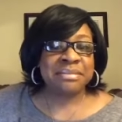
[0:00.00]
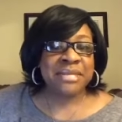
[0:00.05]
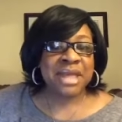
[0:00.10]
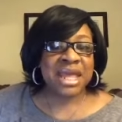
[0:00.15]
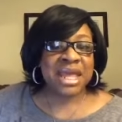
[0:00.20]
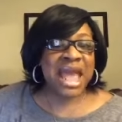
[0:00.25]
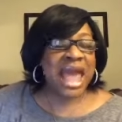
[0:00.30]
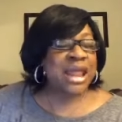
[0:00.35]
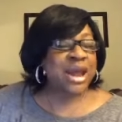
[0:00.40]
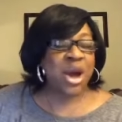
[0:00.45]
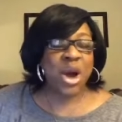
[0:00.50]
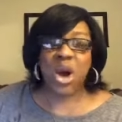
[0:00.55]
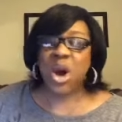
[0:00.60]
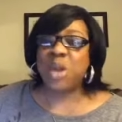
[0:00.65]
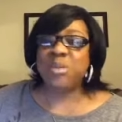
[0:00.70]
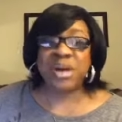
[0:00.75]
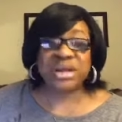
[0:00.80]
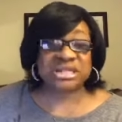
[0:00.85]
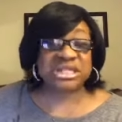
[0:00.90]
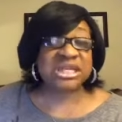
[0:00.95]
He got a
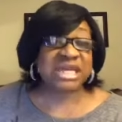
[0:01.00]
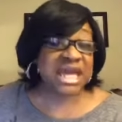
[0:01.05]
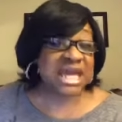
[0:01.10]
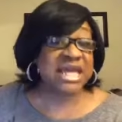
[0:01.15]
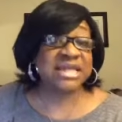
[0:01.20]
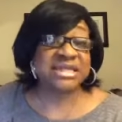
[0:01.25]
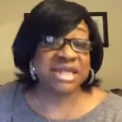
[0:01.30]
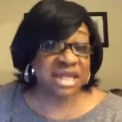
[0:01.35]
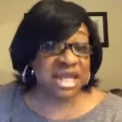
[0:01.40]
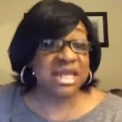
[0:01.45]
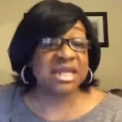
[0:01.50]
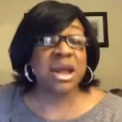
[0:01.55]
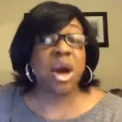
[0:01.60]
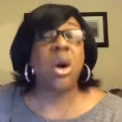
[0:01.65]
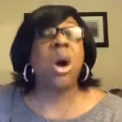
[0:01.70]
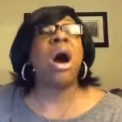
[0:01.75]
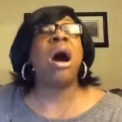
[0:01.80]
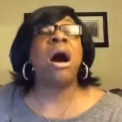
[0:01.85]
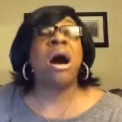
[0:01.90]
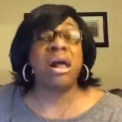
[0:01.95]
whole bunch of kids and he
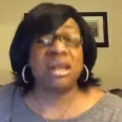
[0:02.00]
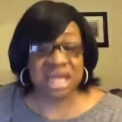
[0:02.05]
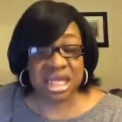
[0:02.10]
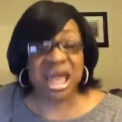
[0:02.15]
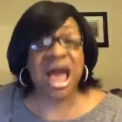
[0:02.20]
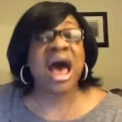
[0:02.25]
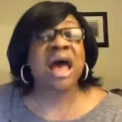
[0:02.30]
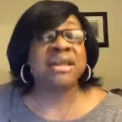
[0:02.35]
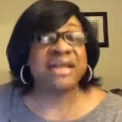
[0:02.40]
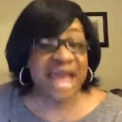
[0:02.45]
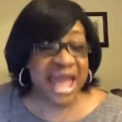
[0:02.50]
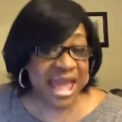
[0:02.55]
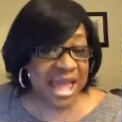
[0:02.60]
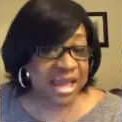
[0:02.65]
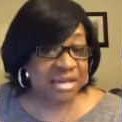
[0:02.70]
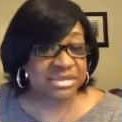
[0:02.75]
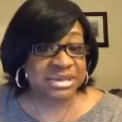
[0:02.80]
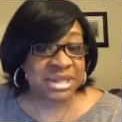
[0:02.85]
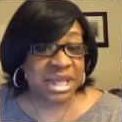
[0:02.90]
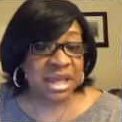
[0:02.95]
know all of y'all
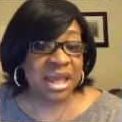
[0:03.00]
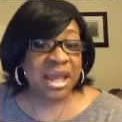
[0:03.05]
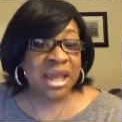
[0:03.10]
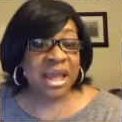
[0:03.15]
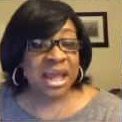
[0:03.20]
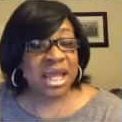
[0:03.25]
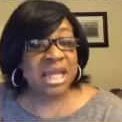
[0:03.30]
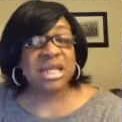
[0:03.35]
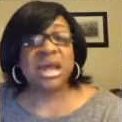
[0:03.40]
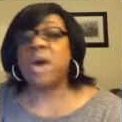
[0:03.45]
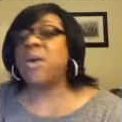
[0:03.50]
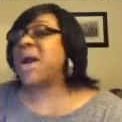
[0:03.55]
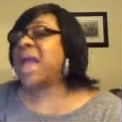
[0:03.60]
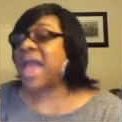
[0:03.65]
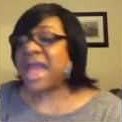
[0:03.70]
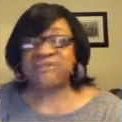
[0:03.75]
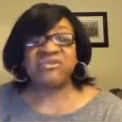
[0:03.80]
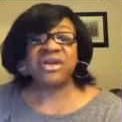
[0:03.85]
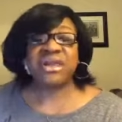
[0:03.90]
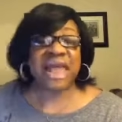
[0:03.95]
names. He know
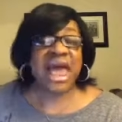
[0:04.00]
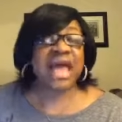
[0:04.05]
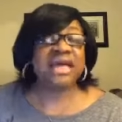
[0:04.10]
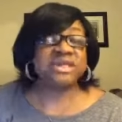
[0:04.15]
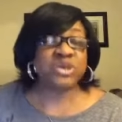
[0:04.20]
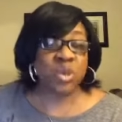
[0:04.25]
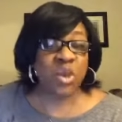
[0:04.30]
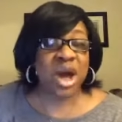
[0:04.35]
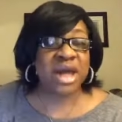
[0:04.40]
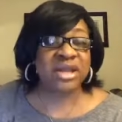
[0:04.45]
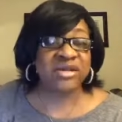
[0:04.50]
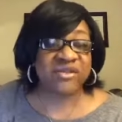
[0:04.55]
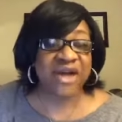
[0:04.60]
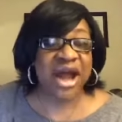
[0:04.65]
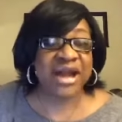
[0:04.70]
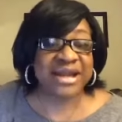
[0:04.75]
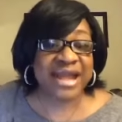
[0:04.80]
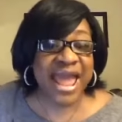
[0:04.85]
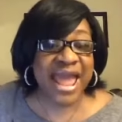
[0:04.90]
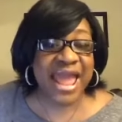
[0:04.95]
every last one of
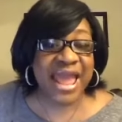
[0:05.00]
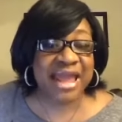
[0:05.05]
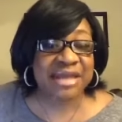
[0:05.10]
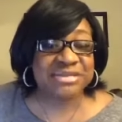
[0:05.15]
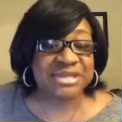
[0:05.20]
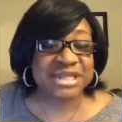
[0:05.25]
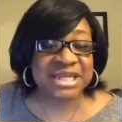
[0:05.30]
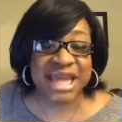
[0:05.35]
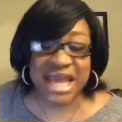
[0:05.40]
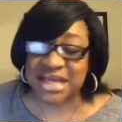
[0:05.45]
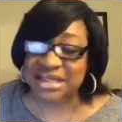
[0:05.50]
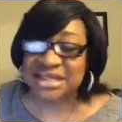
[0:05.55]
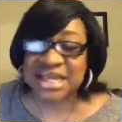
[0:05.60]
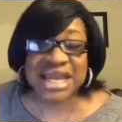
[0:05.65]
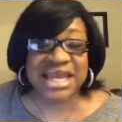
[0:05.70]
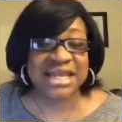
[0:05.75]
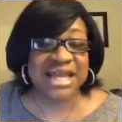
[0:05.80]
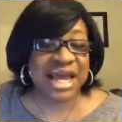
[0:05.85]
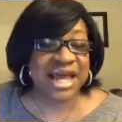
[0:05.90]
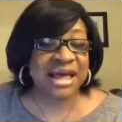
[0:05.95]
our names. Yes,
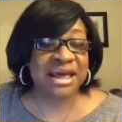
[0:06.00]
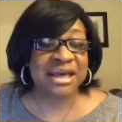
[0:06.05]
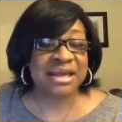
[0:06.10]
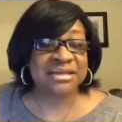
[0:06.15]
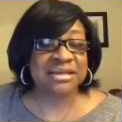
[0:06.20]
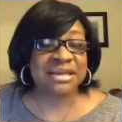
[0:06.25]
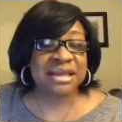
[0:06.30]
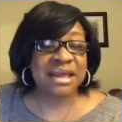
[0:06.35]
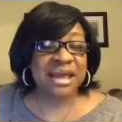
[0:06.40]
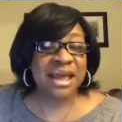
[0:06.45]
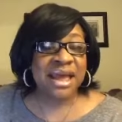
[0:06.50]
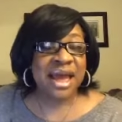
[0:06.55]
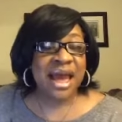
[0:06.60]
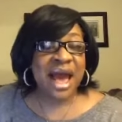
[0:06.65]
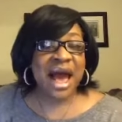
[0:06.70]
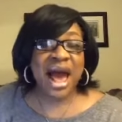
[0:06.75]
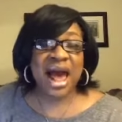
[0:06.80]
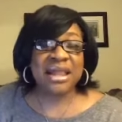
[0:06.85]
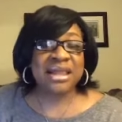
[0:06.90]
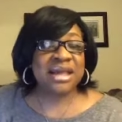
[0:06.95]
he does.
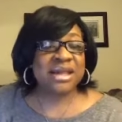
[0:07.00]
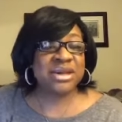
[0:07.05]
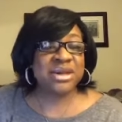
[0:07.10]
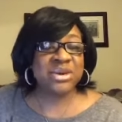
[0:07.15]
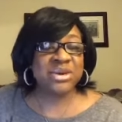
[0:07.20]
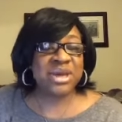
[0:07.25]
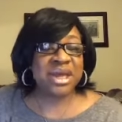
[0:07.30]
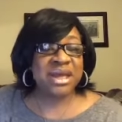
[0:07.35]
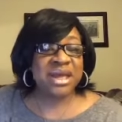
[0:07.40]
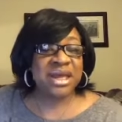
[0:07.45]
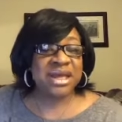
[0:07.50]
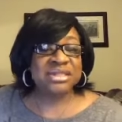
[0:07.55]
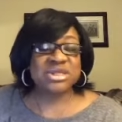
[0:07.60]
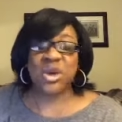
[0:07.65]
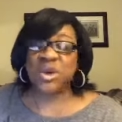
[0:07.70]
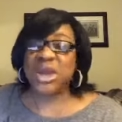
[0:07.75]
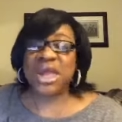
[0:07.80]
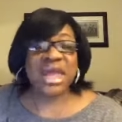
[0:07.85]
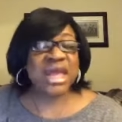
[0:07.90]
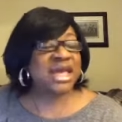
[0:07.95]
Hallelujah.
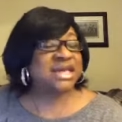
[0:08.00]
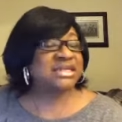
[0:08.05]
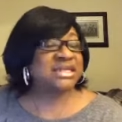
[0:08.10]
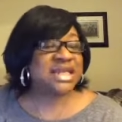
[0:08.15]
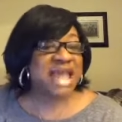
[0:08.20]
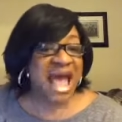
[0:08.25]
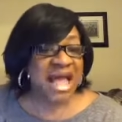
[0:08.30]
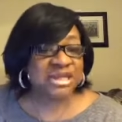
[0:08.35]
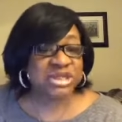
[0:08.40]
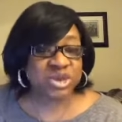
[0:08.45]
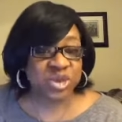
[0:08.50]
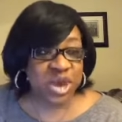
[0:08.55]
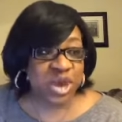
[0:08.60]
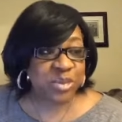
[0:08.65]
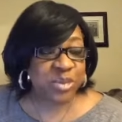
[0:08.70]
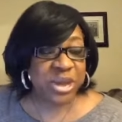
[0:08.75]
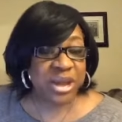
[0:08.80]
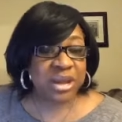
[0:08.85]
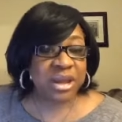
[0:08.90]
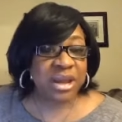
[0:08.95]
So he is not
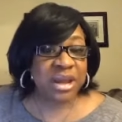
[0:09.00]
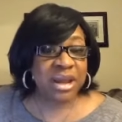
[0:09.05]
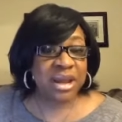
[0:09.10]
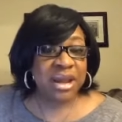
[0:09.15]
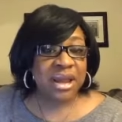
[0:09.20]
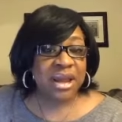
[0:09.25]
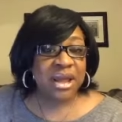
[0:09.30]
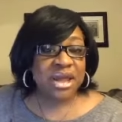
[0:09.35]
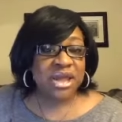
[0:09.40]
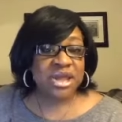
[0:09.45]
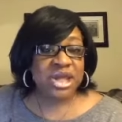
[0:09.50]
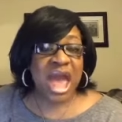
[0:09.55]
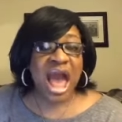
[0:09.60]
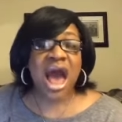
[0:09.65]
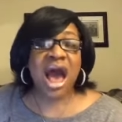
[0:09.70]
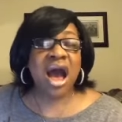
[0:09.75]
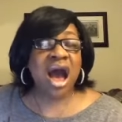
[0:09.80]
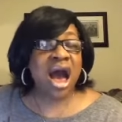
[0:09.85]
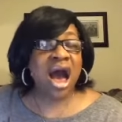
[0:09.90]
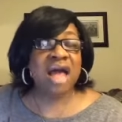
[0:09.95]
tripping.
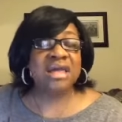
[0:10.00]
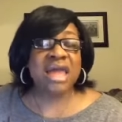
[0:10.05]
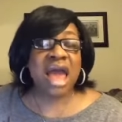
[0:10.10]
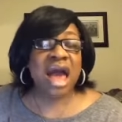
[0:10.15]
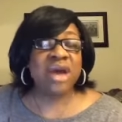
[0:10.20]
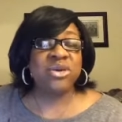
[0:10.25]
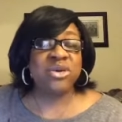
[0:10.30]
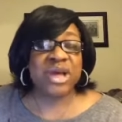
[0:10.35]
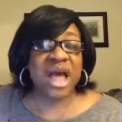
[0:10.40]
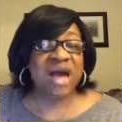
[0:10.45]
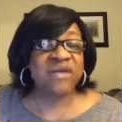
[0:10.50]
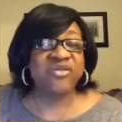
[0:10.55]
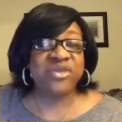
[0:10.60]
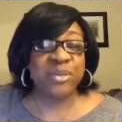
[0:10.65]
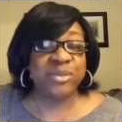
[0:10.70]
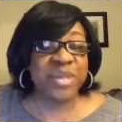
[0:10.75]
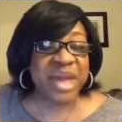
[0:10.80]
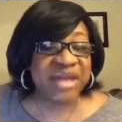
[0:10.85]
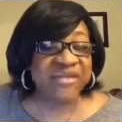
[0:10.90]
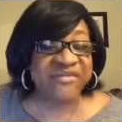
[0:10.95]
Y'all, all y'all who come
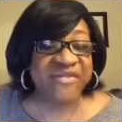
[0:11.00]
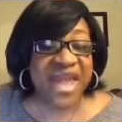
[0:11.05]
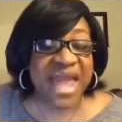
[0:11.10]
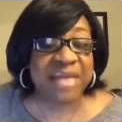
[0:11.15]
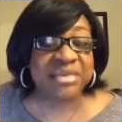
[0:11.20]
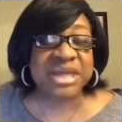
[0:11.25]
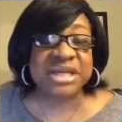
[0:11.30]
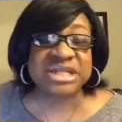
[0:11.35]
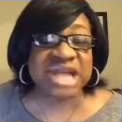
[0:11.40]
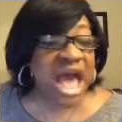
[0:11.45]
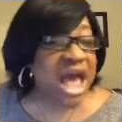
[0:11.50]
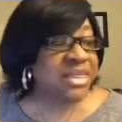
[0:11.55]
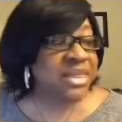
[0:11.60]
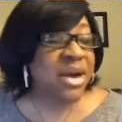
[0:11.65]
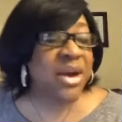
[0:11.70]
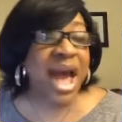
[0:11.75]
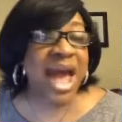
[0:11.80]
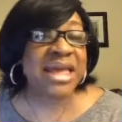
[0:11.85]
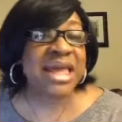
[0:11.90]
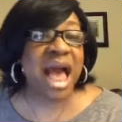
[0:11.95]
from big families, y'all
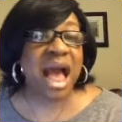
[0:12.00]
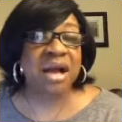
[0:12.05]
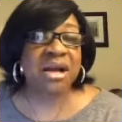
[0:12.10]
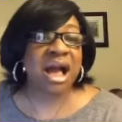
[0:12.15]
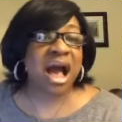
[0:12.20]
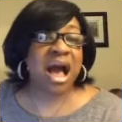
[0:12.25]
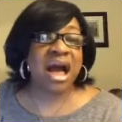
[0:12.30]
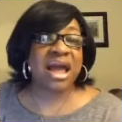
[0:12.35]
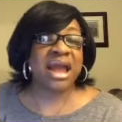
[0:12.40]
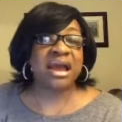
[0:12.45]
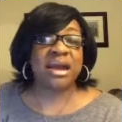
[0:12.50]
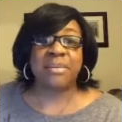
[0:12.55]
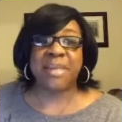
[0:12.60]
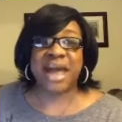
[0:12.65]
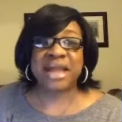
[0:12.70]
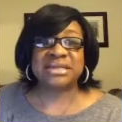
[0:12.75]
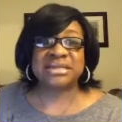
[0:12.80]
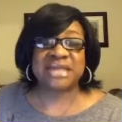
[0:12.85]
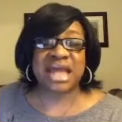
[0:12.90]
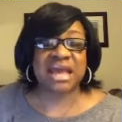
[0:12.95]
know how y'all call
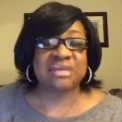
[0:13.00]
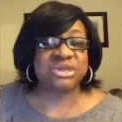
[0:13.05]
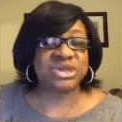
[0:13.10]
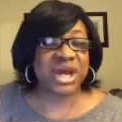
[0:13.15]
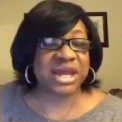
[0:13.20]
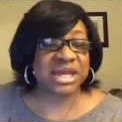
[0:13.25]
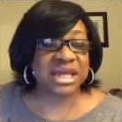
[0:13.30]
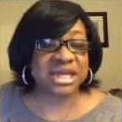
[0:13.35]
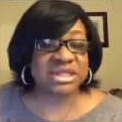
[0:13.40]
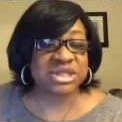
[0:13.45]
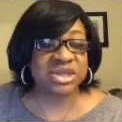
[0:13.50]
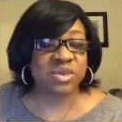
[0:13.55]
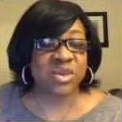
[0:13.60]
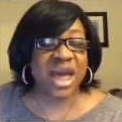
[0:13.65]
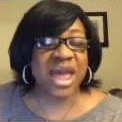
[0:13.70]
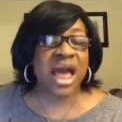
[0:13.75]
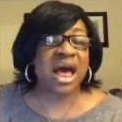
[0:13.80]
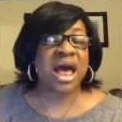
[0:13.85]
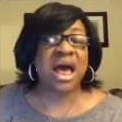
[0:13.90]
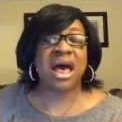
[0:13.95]
everybody's name trying to get to the
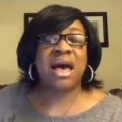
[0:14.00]
right.